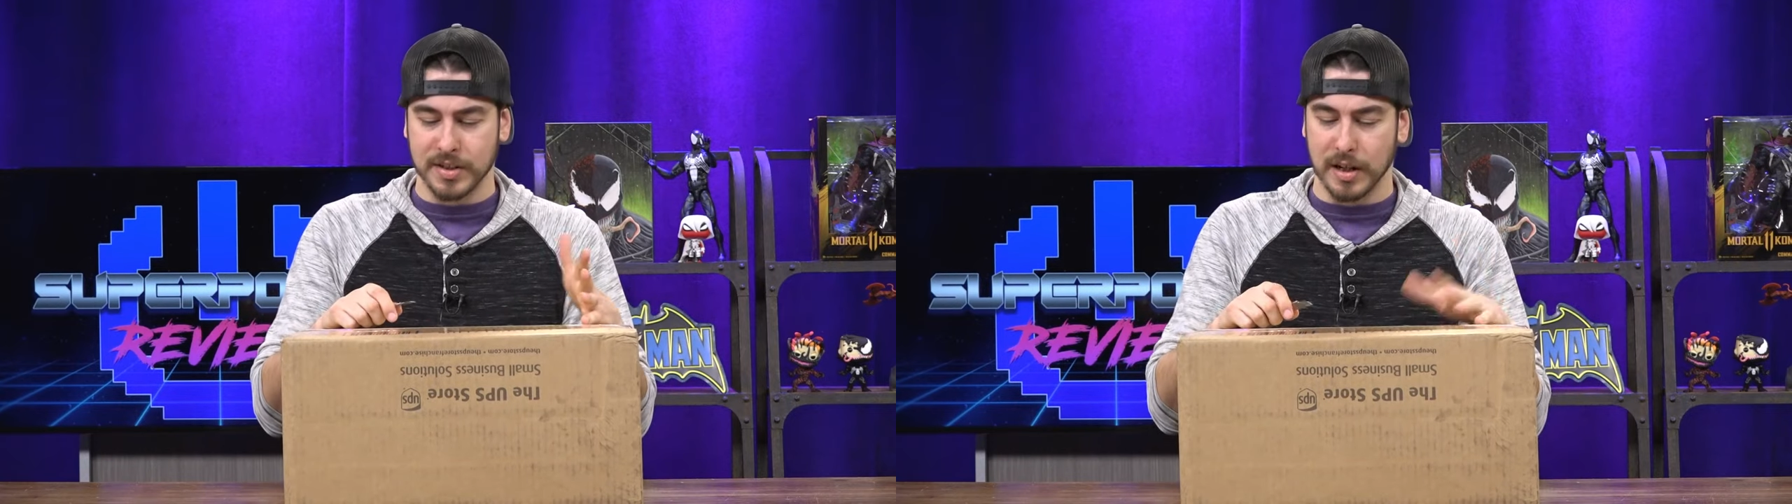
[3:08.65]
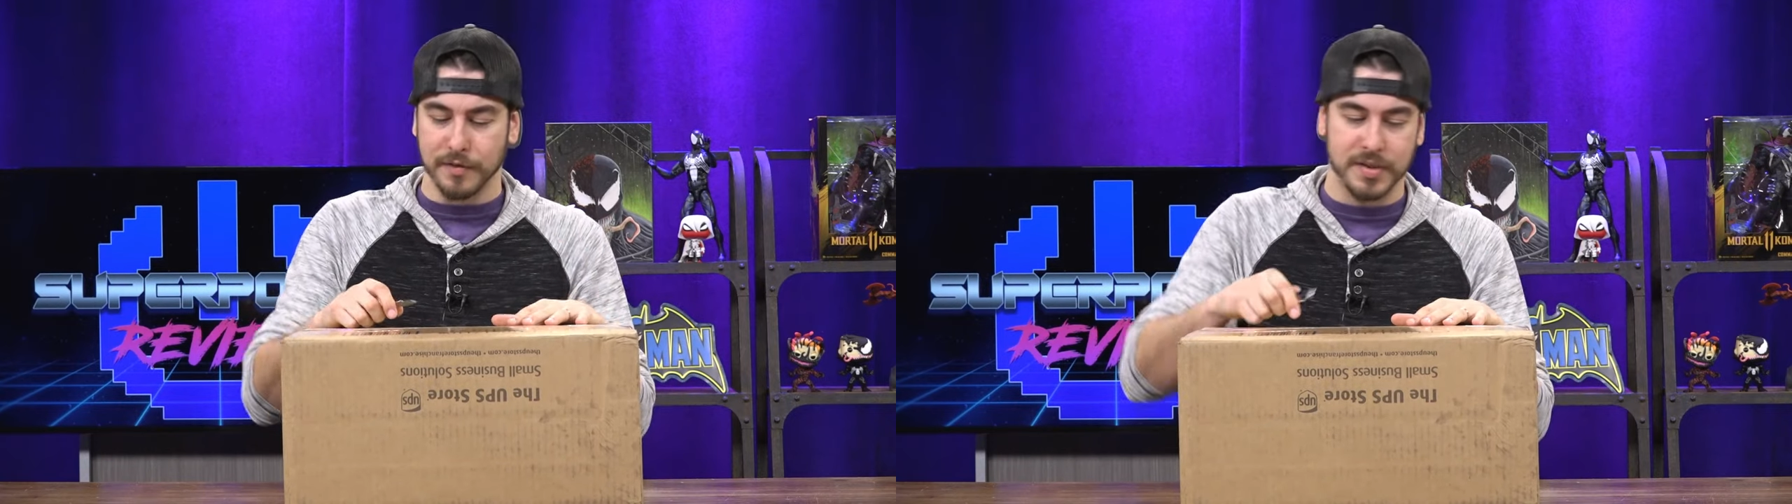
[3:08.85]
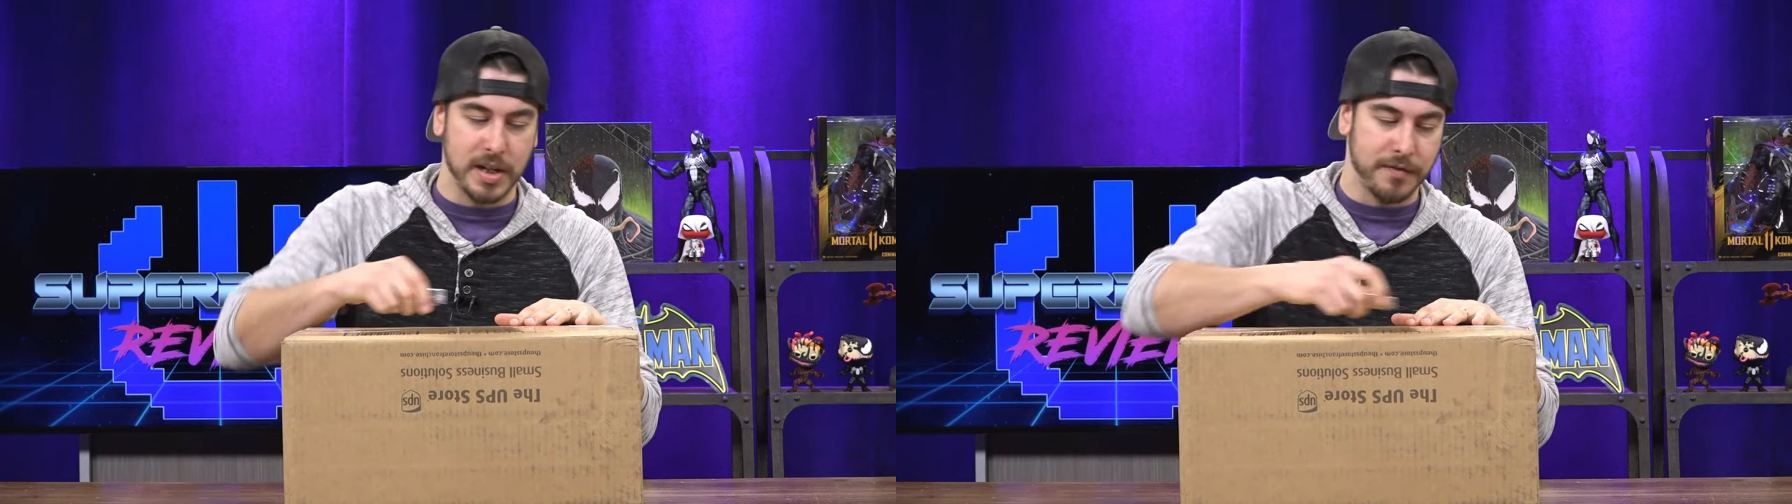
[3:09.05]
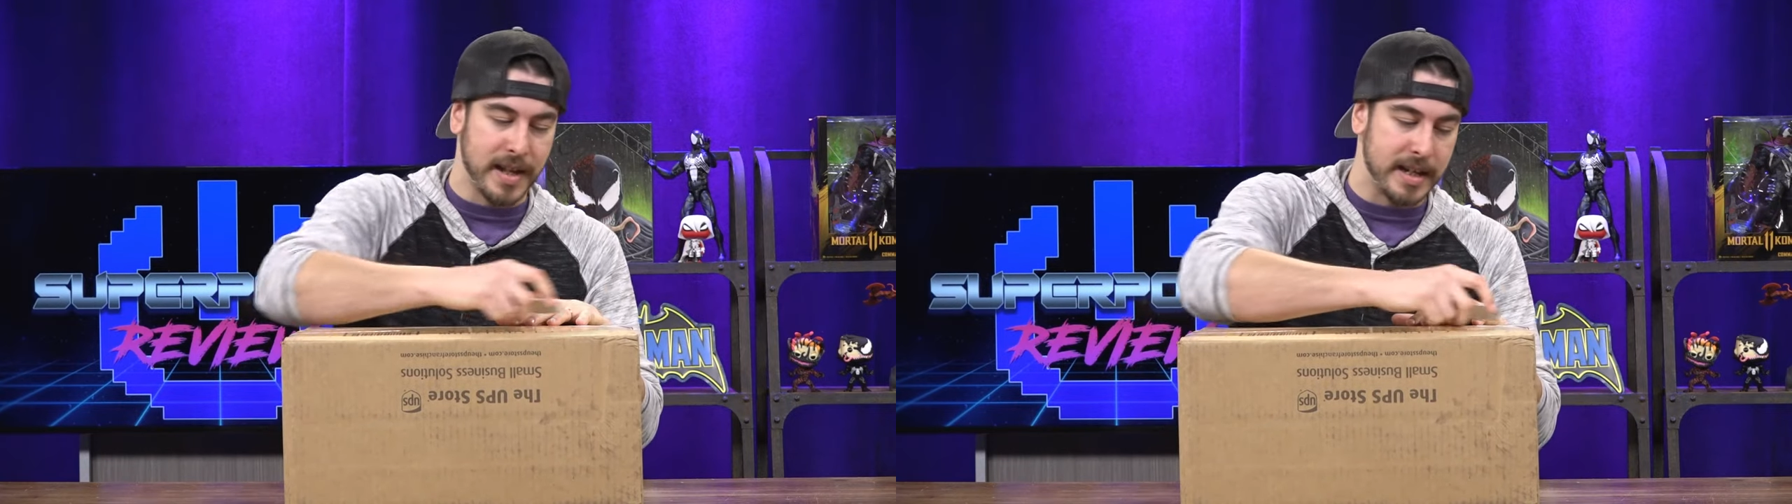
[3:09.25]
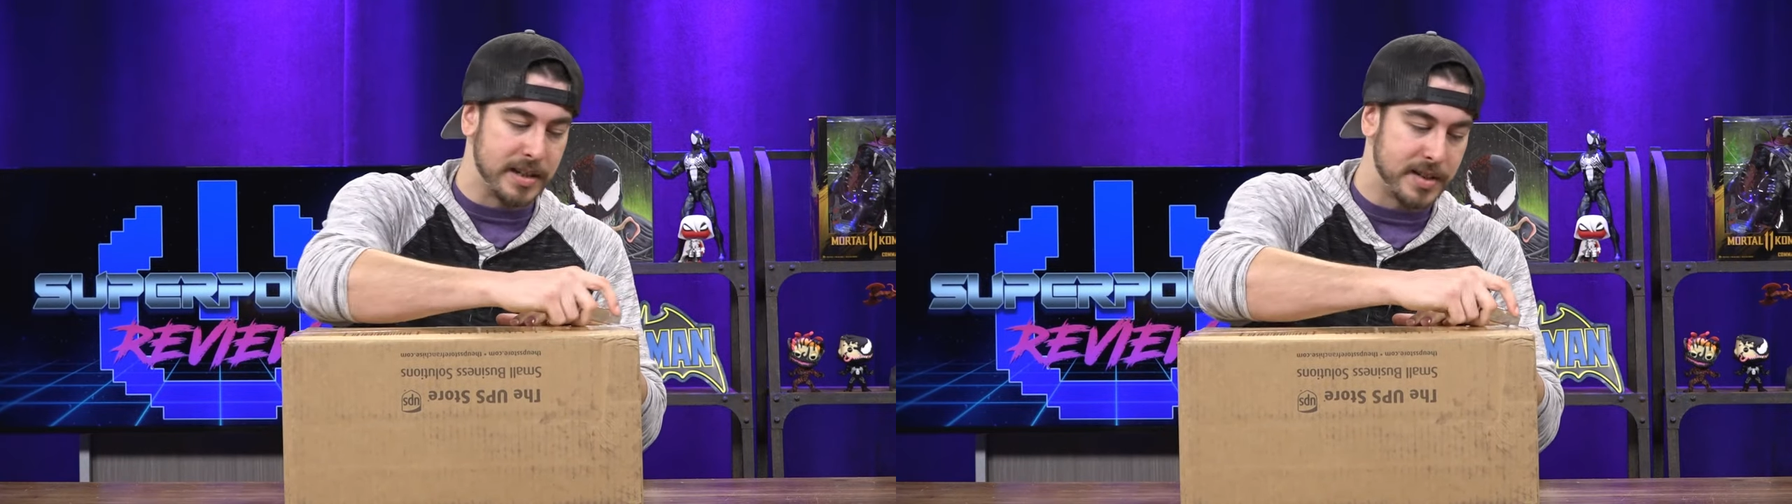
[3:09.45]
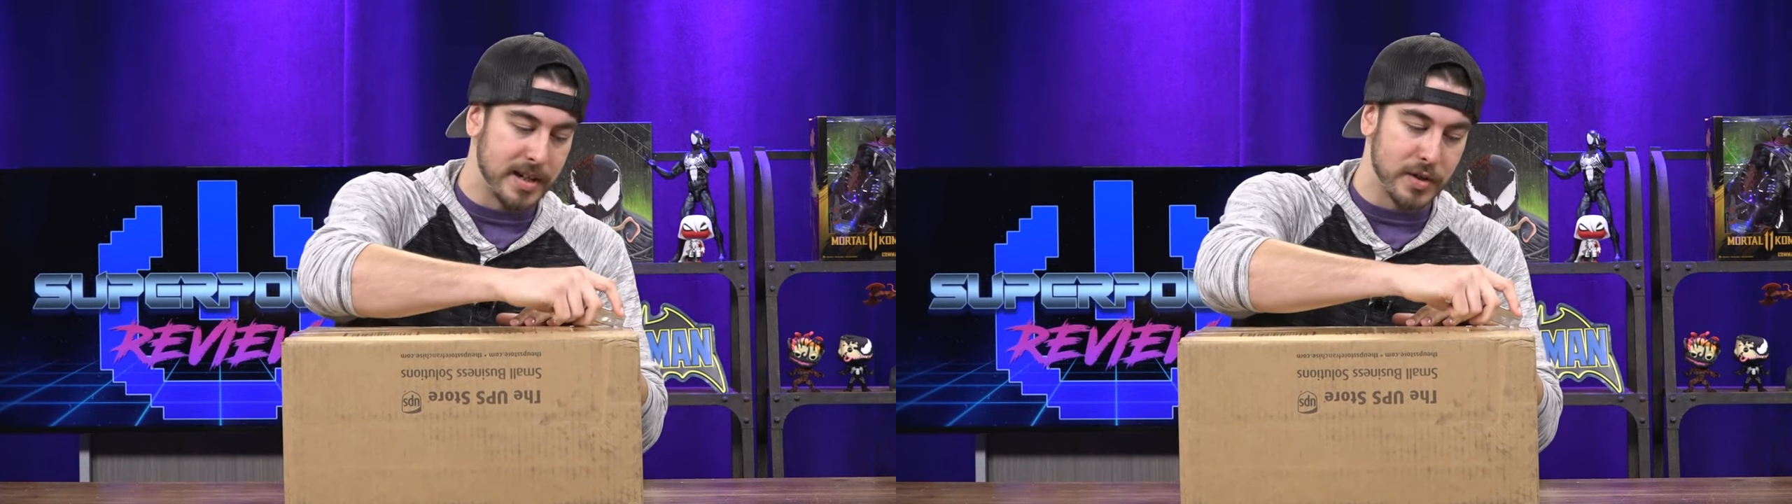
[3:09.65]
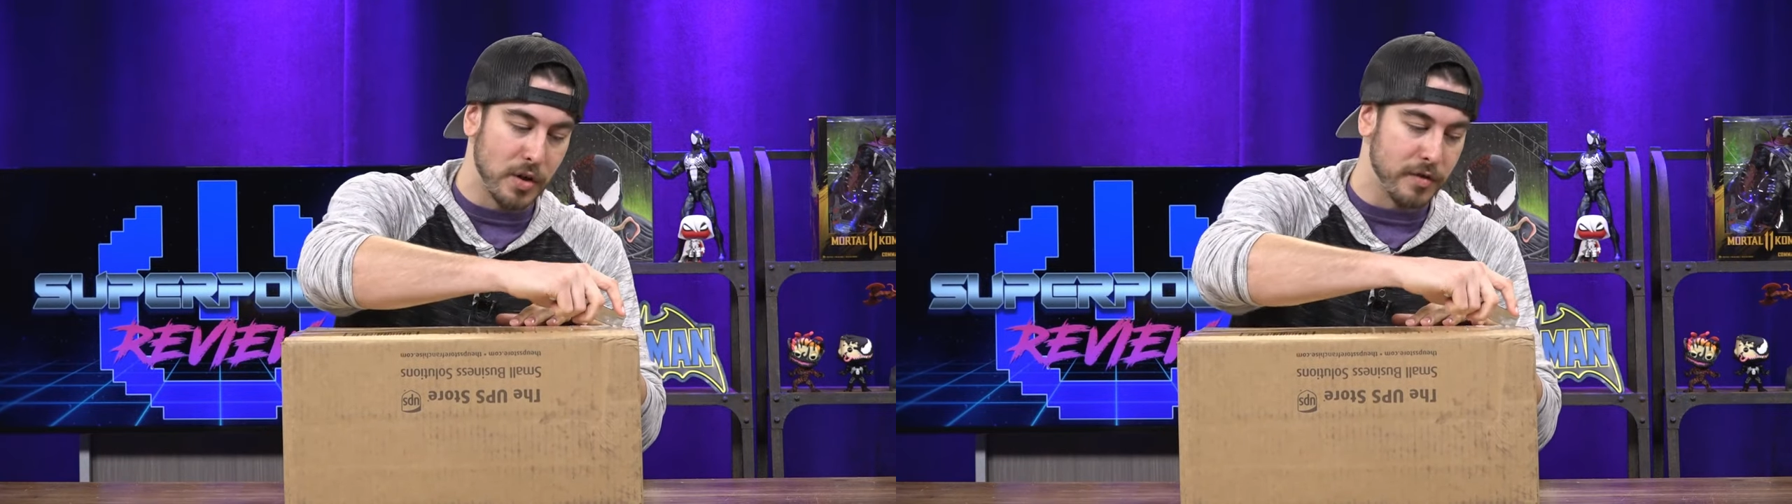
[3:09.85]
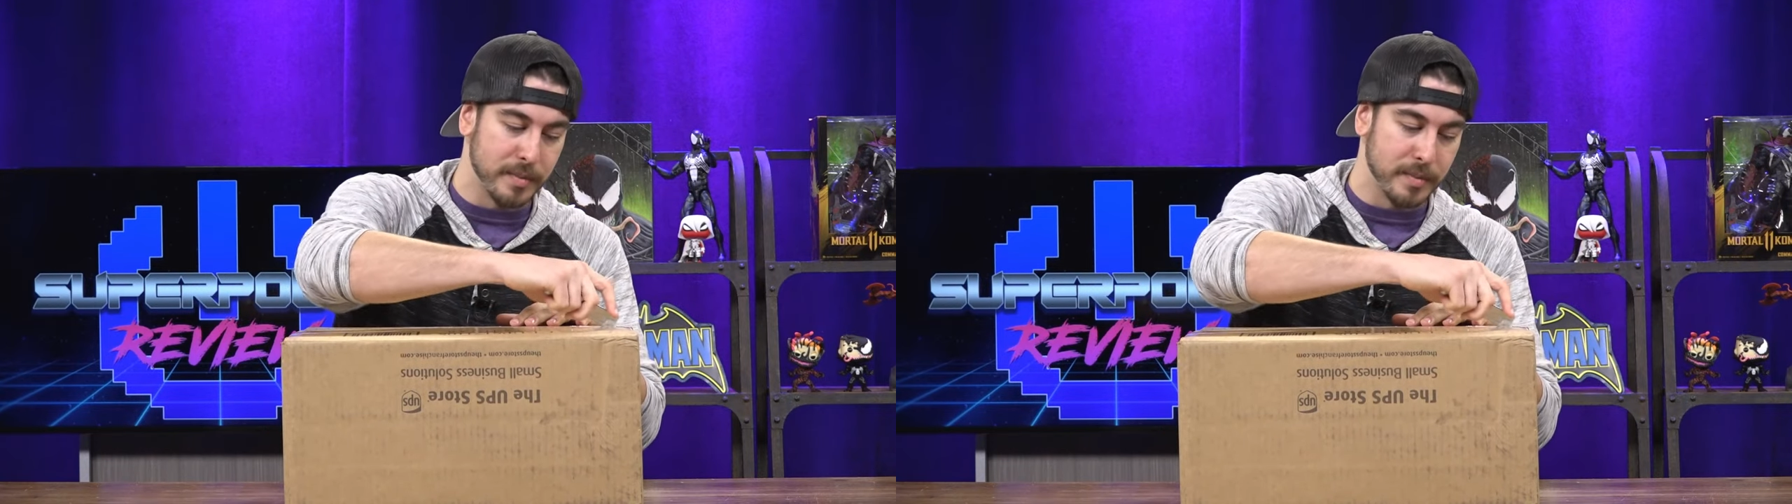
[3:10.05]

of stuff that he sent over,